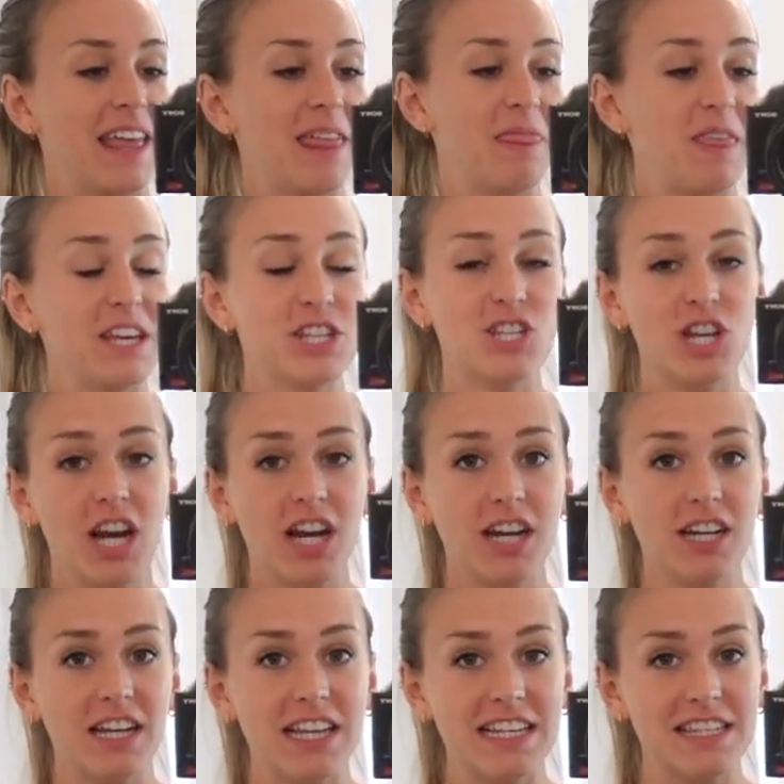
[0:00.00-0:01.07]
this
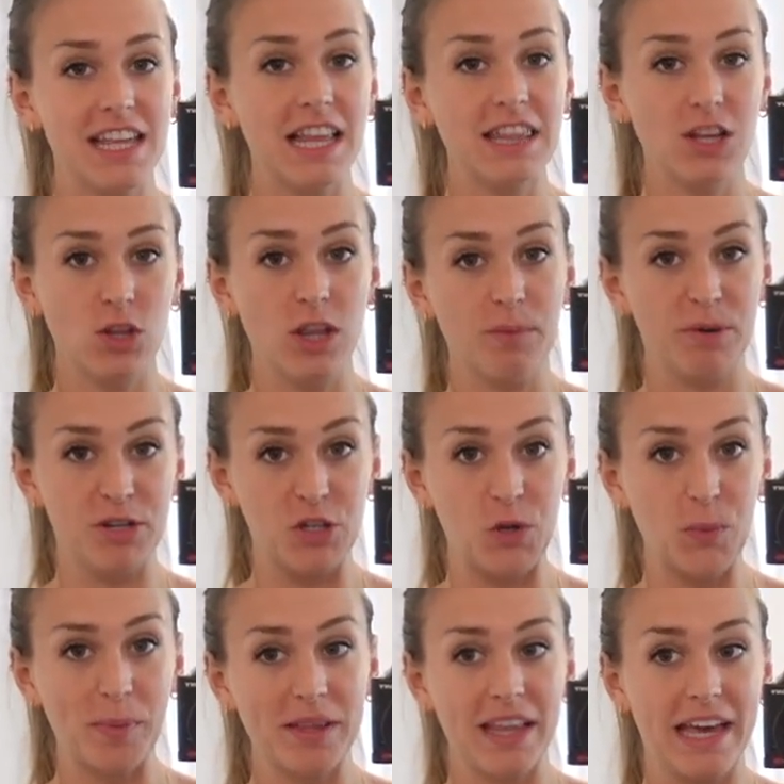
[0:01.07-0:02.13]
shirt is a Lululemon
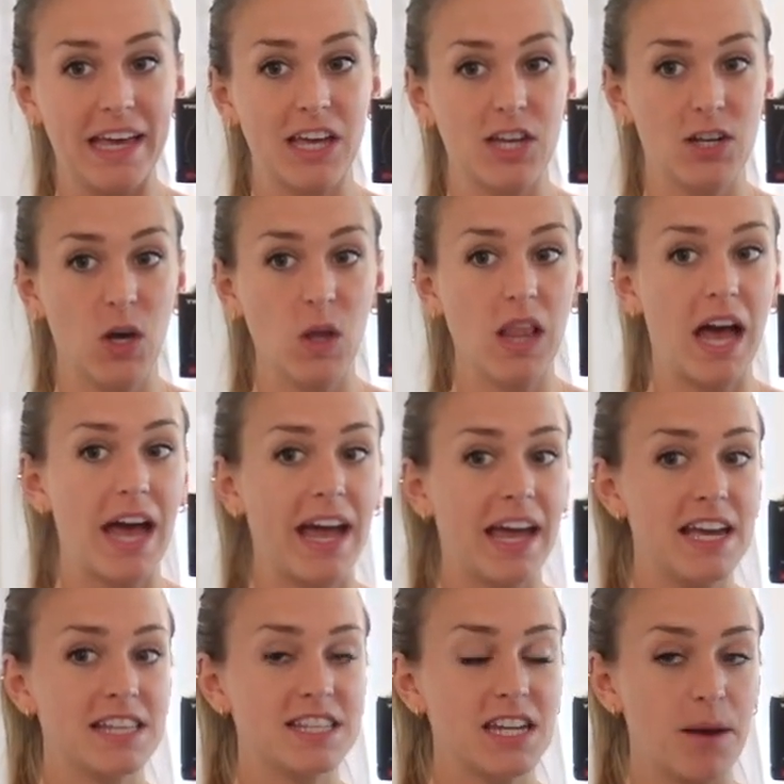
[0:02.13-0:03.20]
dupe. Like, no lie,
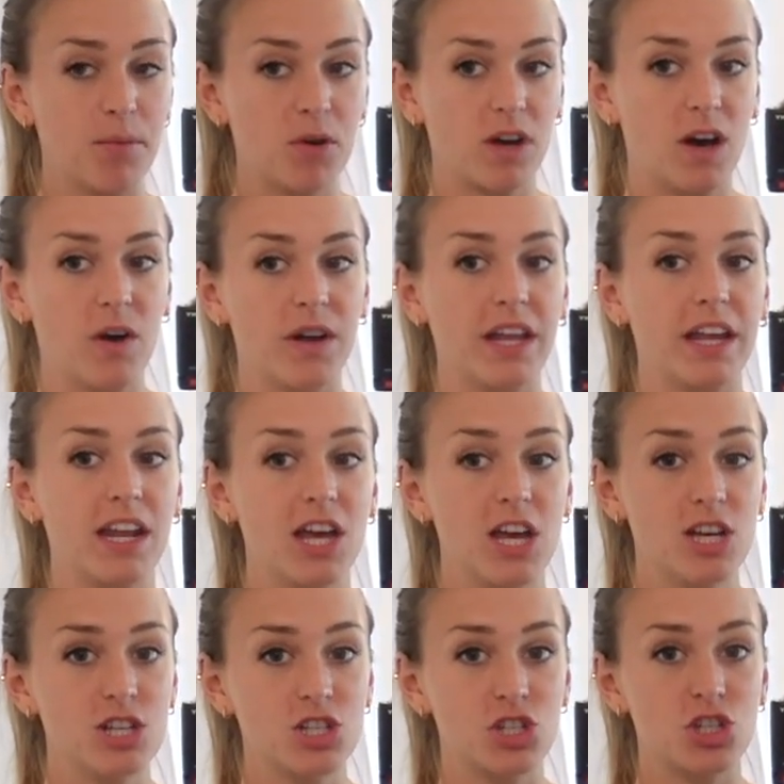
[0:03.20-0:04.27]
it's double-coated,
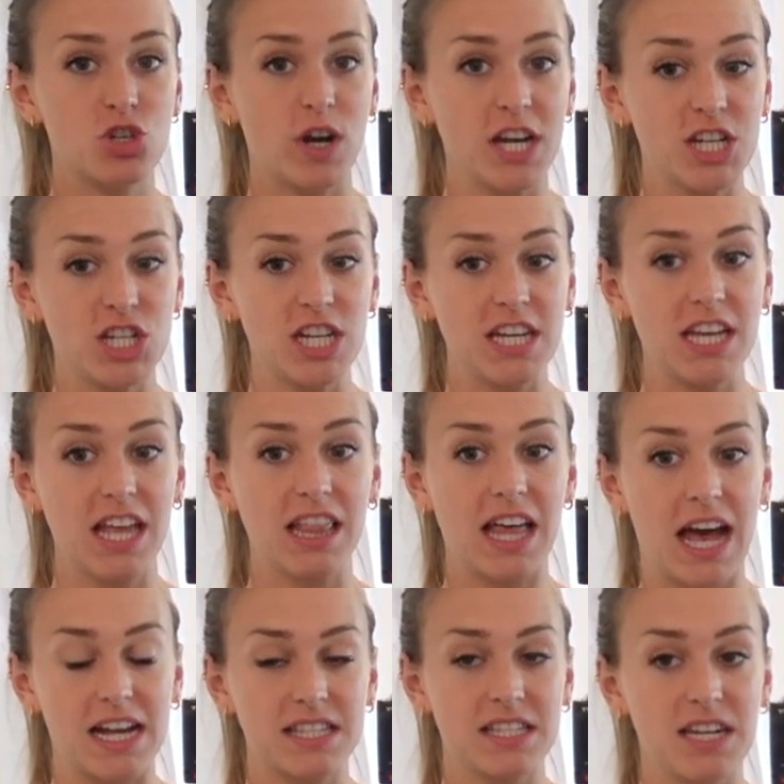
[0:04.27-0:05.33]
stretchy,
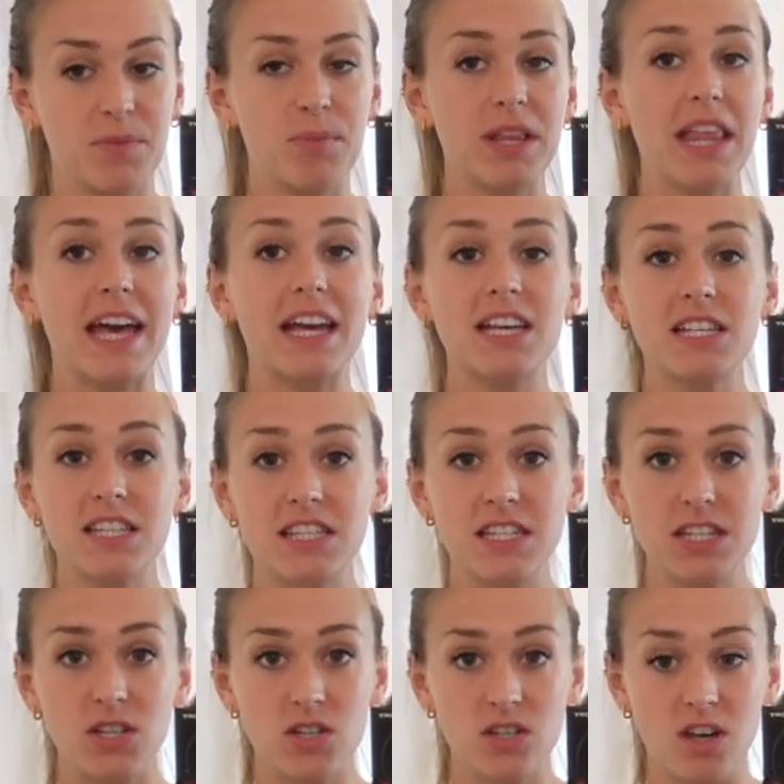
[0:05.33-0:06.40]
elastic, but like
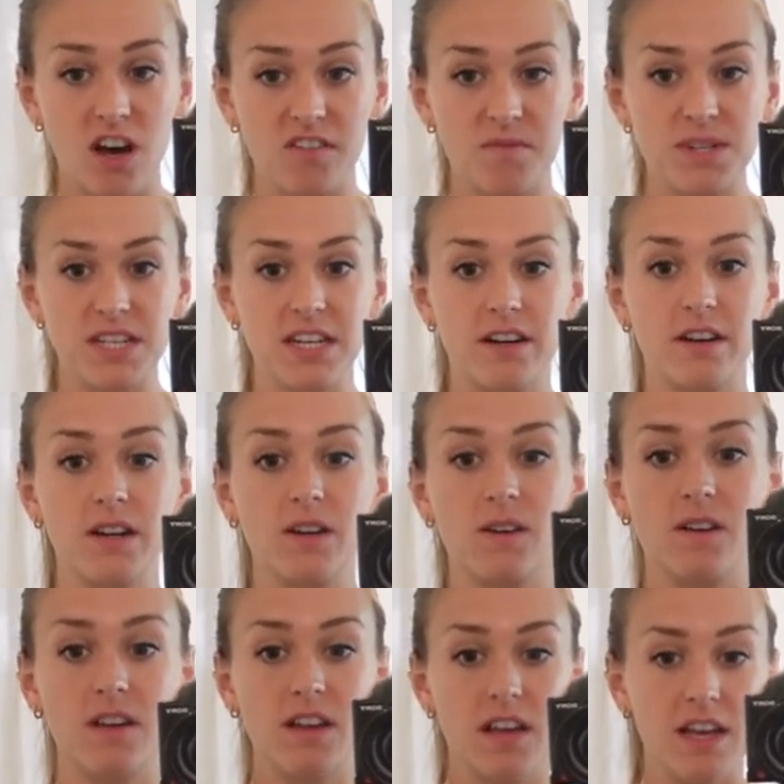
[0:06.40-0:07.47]
still soft
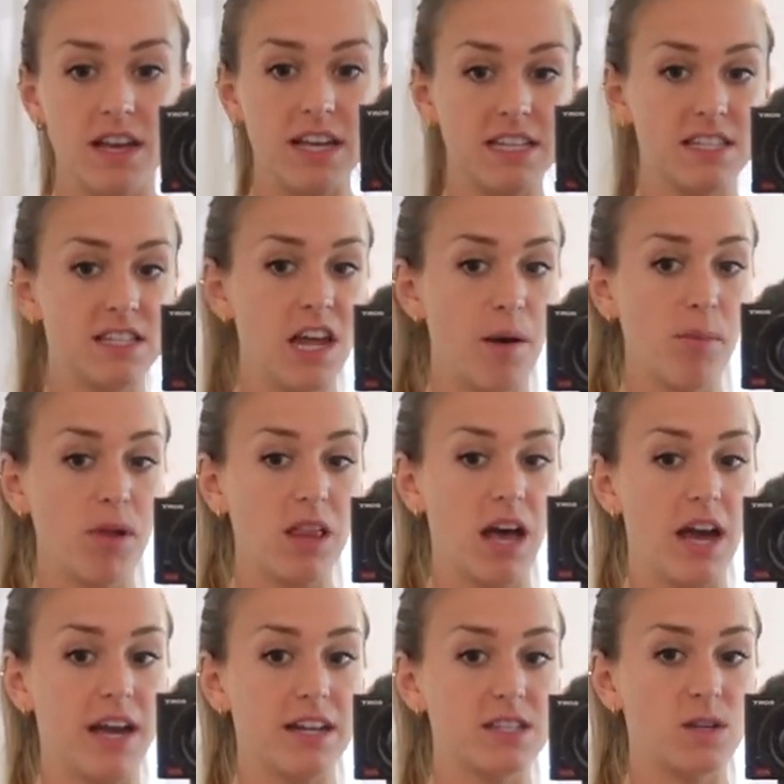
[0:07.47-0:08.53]
material. It's
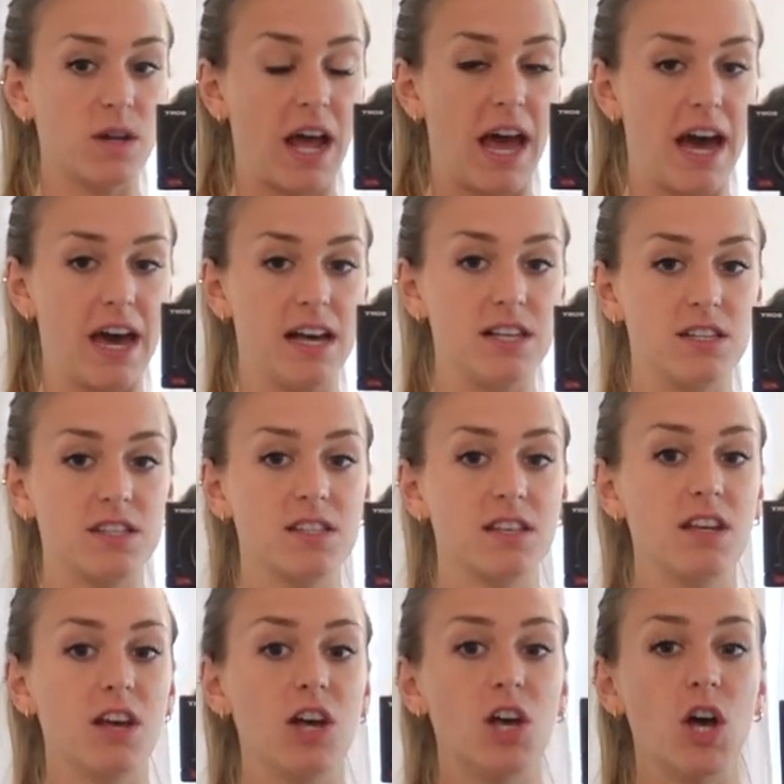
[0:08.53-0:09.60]
double-lined, so it has
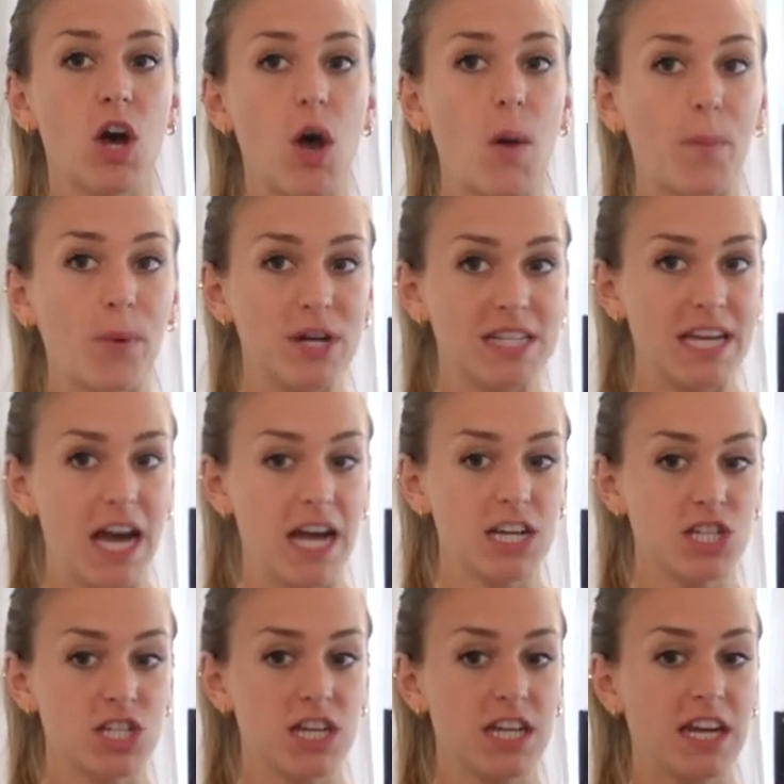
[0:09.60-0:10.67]

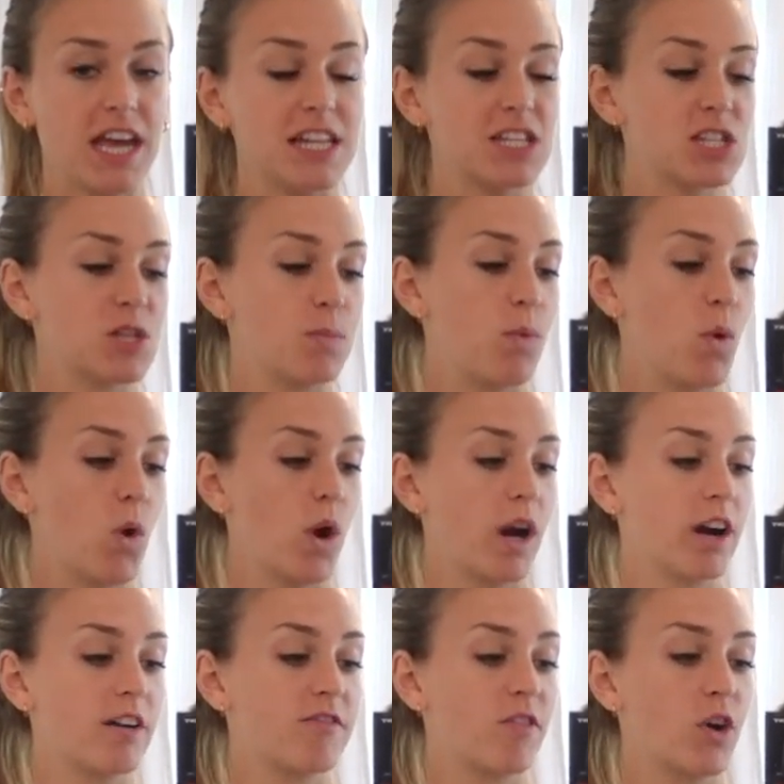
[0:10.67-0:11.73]
protection and
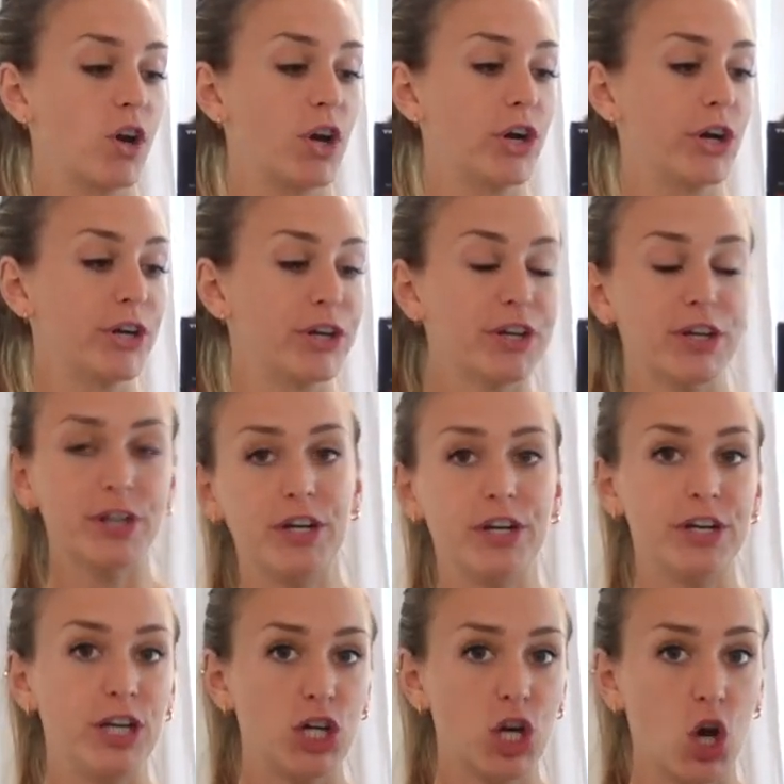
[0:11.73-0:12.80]
support for
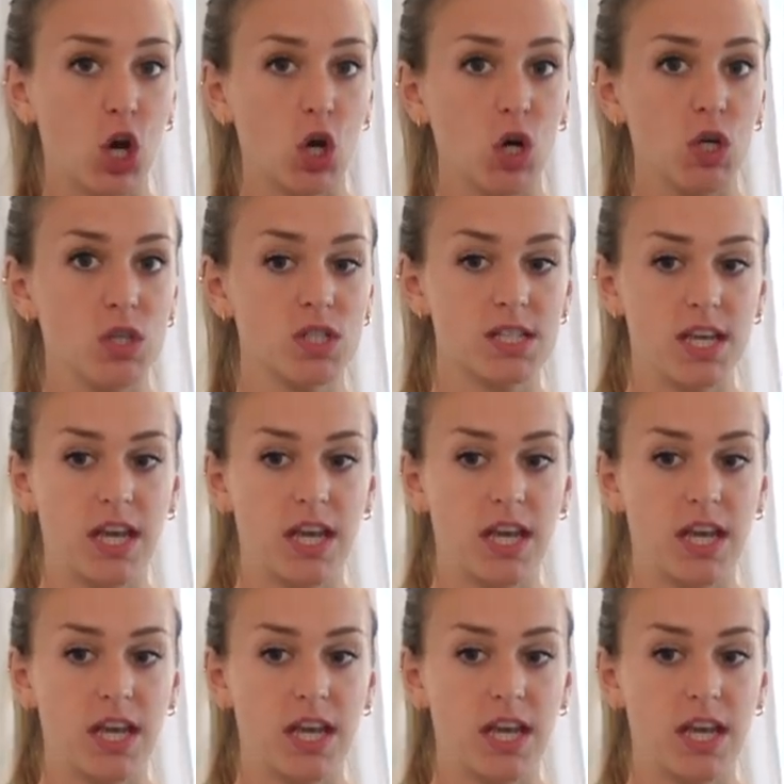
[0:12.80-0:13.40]
your girls,